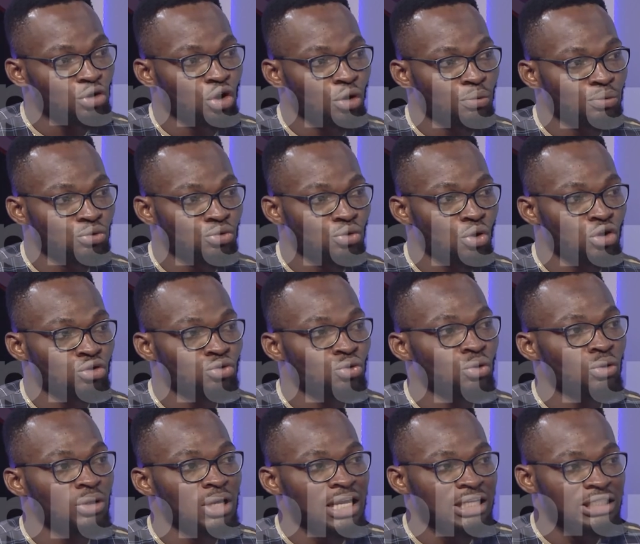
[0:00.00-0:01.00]
up to
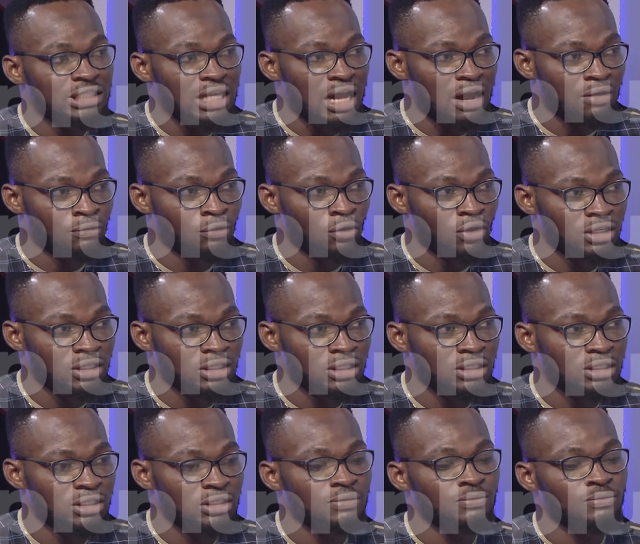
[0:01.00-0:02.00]
also lend their
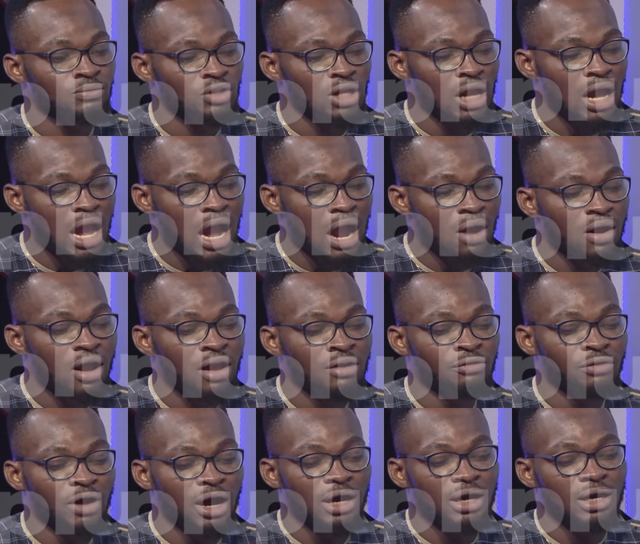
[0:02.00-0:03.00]
voices.
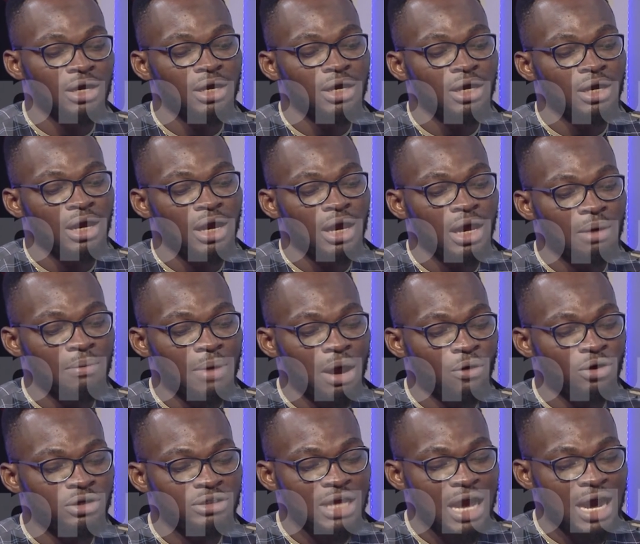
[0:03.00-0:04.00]
However, um, I
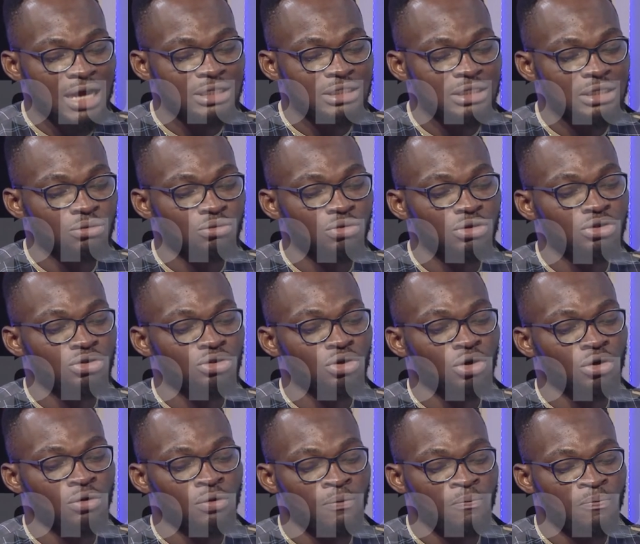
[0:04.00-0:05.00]
was asked the
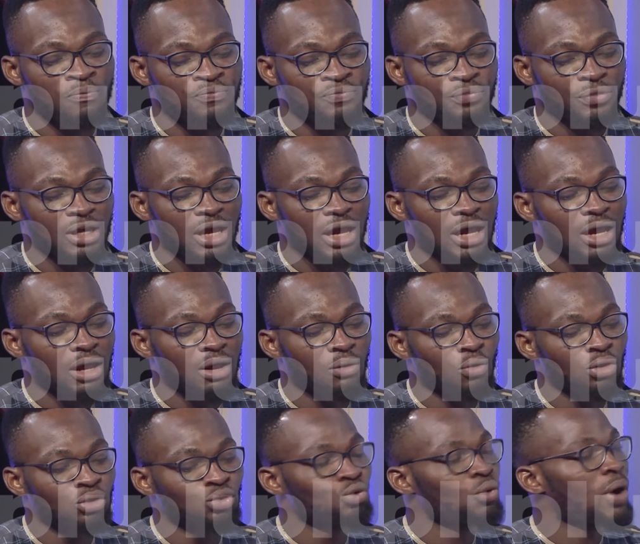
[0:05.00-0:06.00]
question, uh,
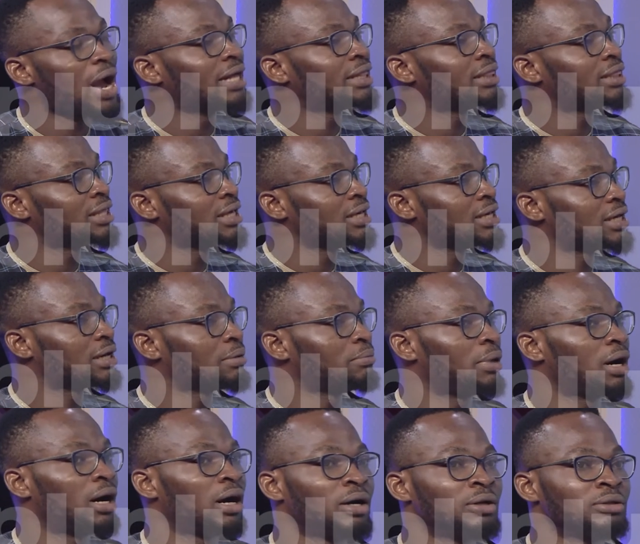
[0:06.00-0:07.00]
what do I think
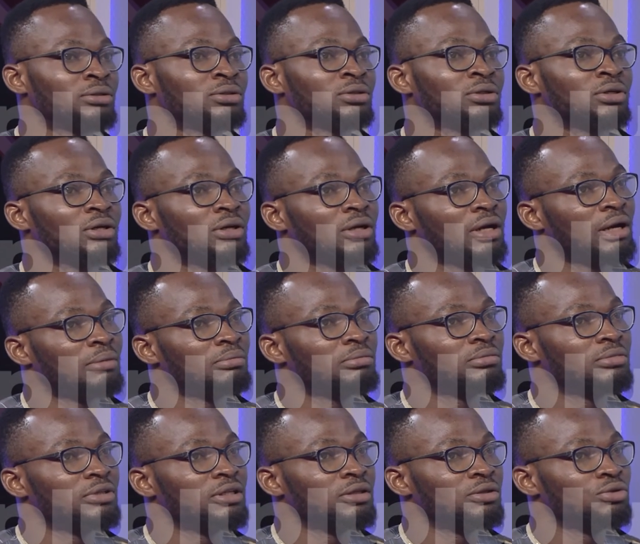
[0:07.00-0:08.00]
about
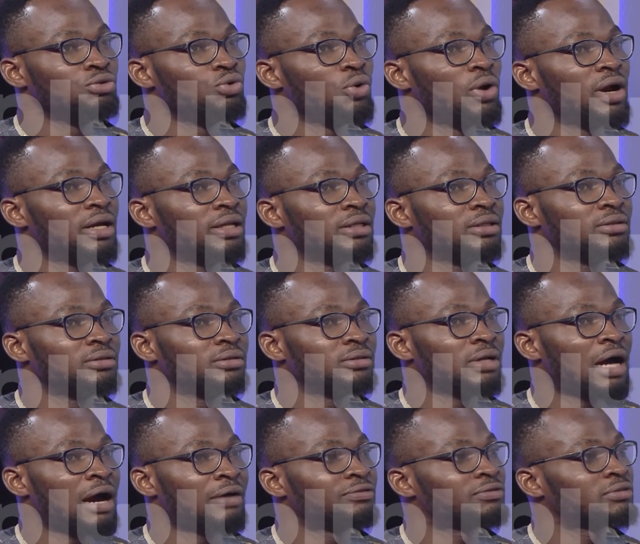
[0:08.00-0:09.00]
um, the UN
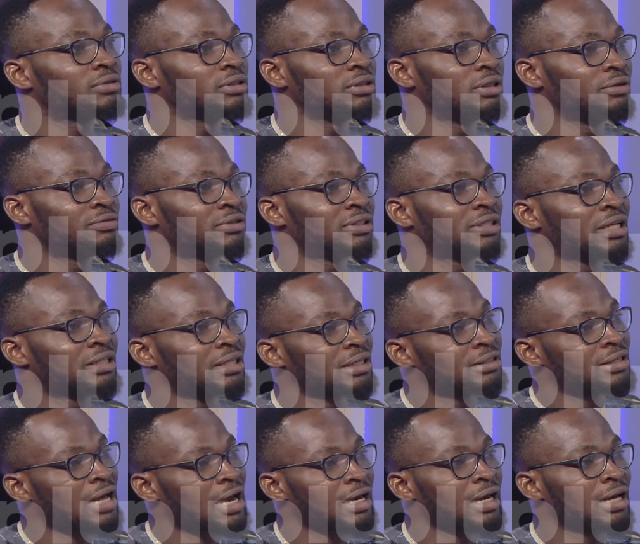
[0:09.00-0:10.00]
have they've set a
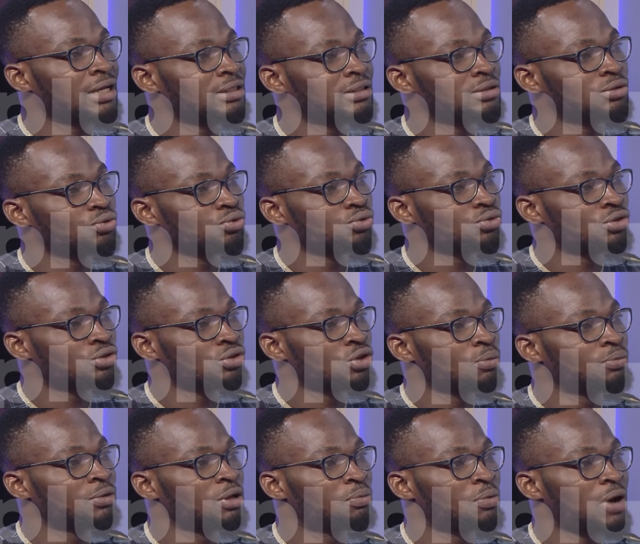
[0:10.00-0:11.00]
target to
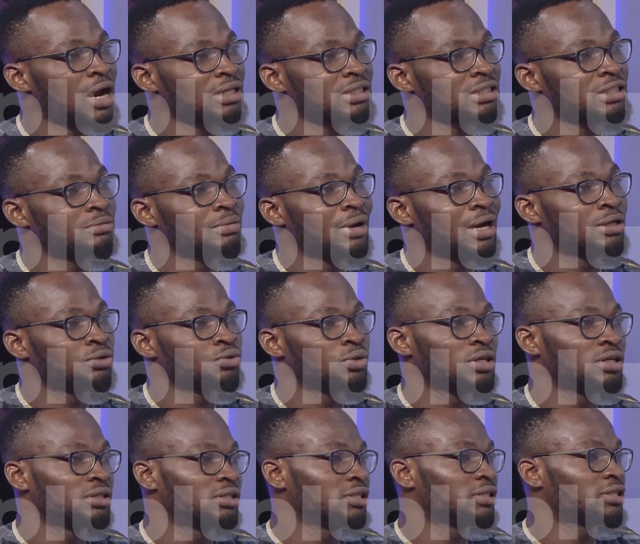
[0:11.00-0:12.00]
stop the practice by
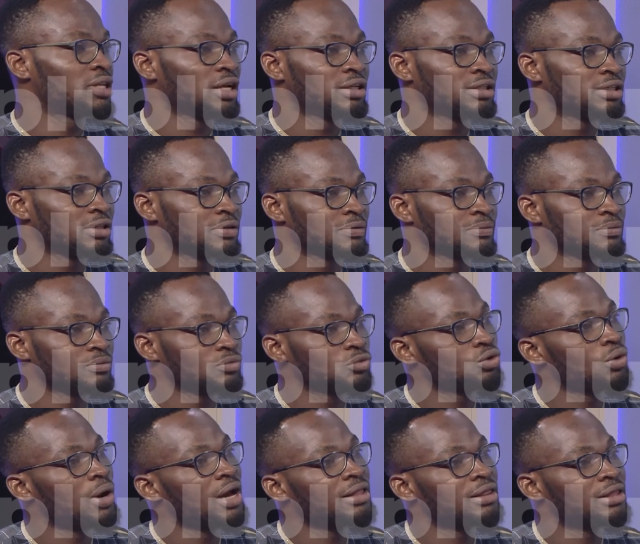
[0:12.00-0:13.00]
2030.
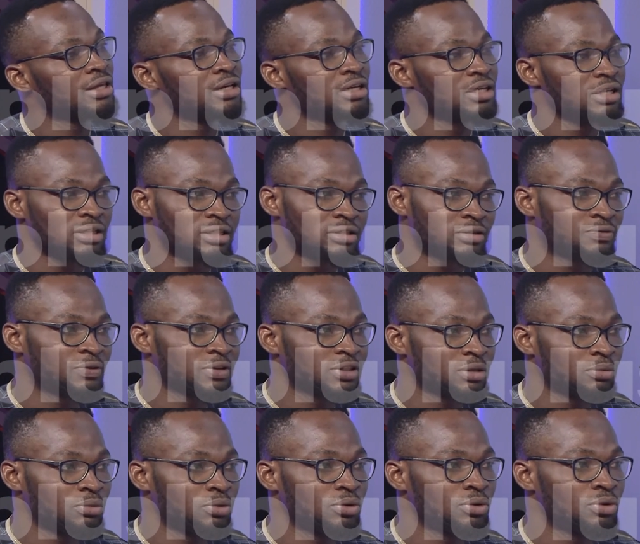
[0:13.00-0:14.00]
Do I think it's
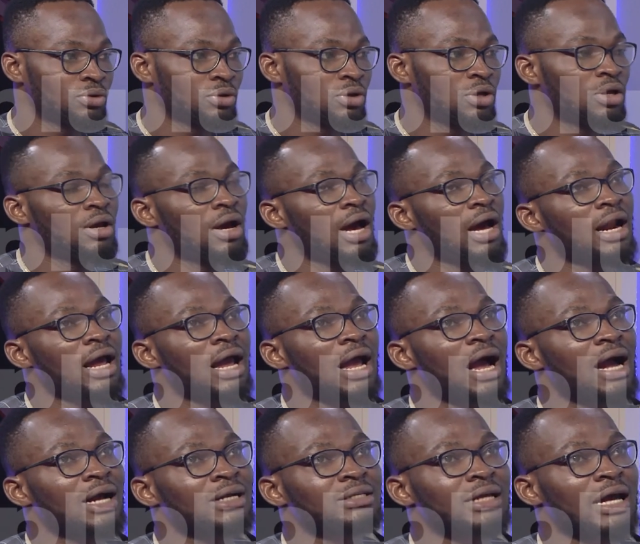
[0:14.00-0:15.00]
feasible? It's feasible, yeah. And I
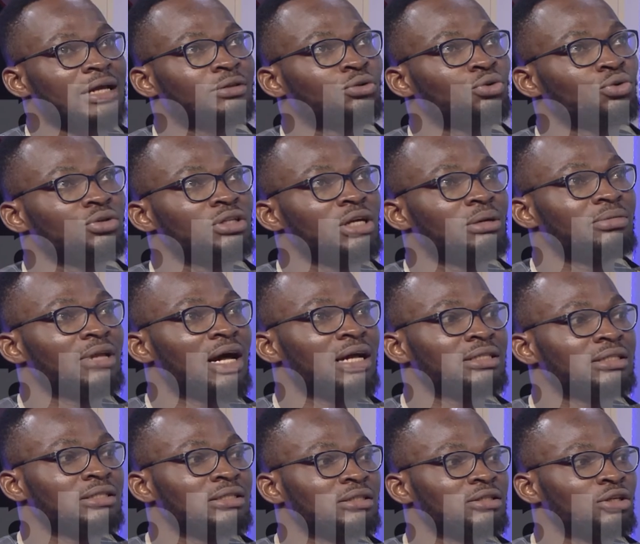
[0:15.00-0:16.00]
asked, I told them
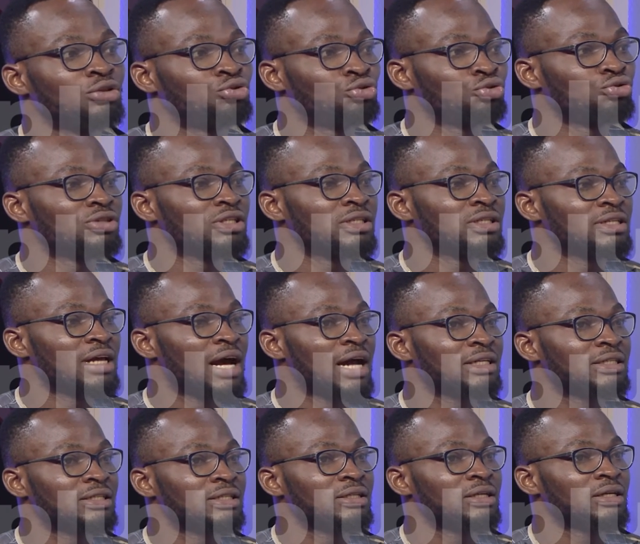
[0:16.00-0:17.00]
that the truth is
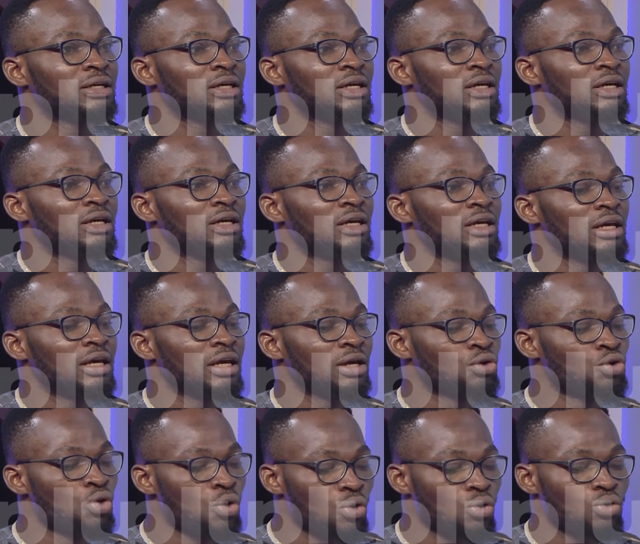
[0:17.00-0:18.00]
that a
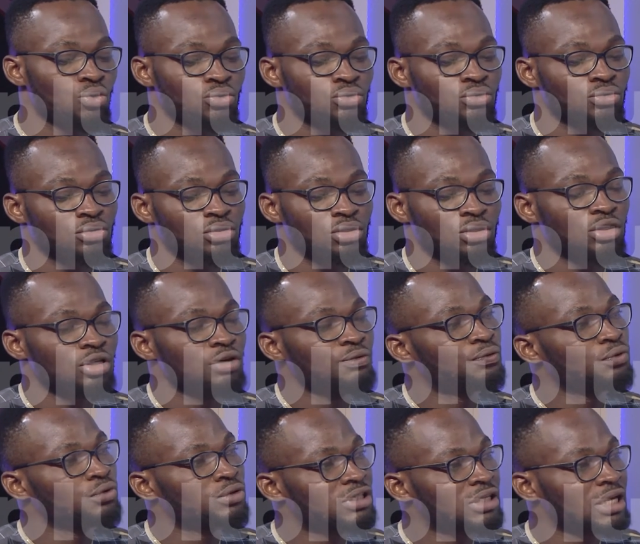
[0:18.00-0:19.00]
goal, if
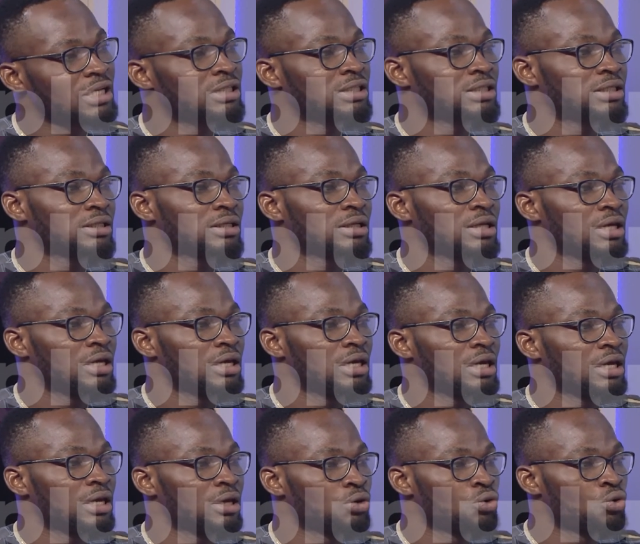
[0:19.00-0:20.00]
you set
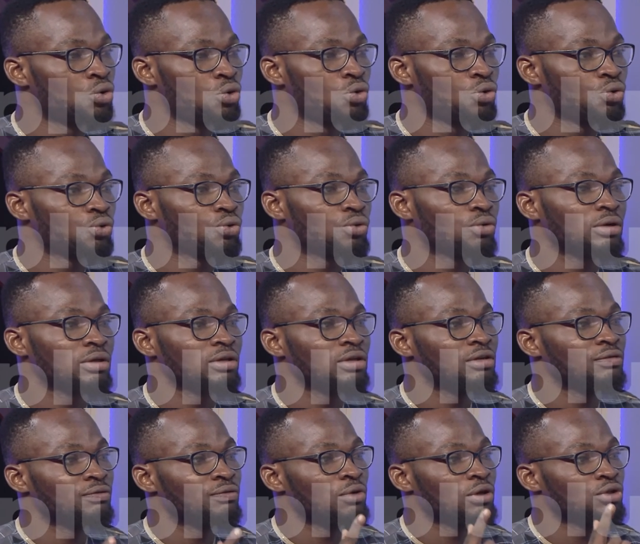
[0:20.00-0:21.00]
a goal,
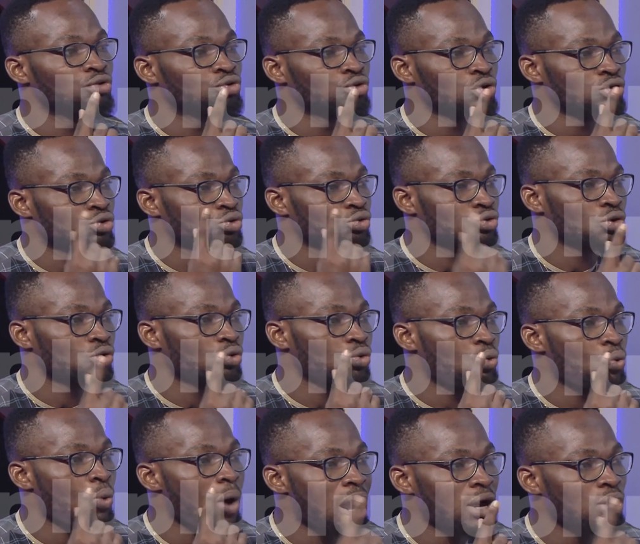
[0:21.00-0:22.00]
if just
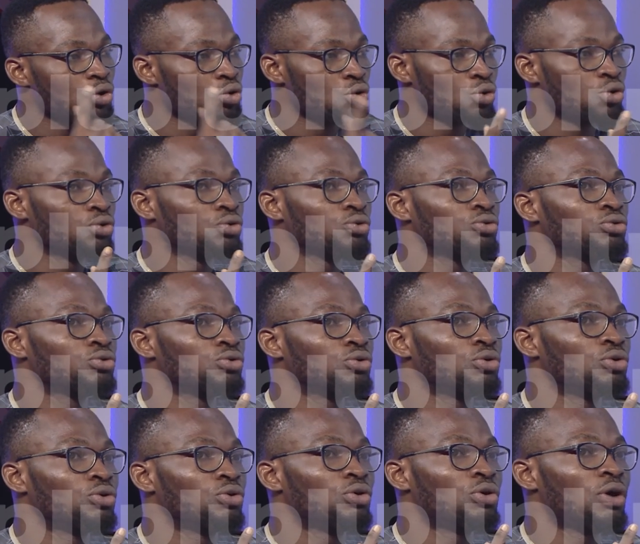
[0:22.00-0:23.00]
one goal,
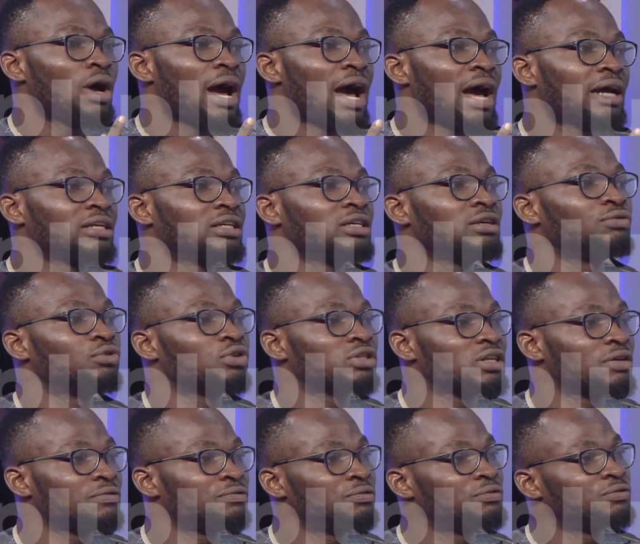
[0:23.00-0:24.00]
and give
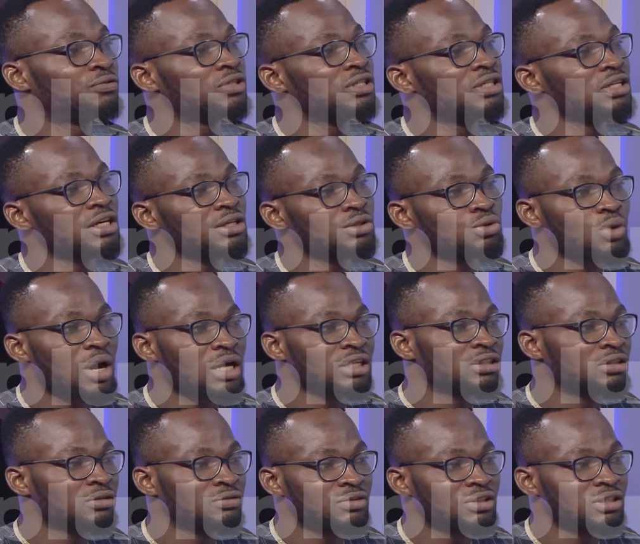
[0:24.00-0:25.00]
yourself 50 years to
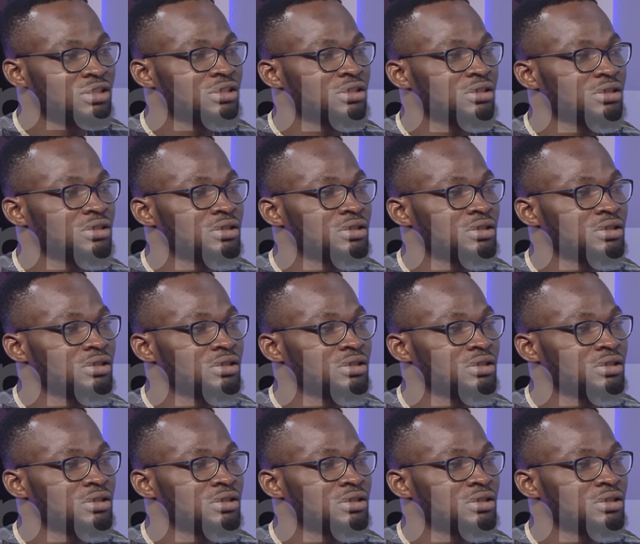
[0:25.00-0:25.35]
achieve it,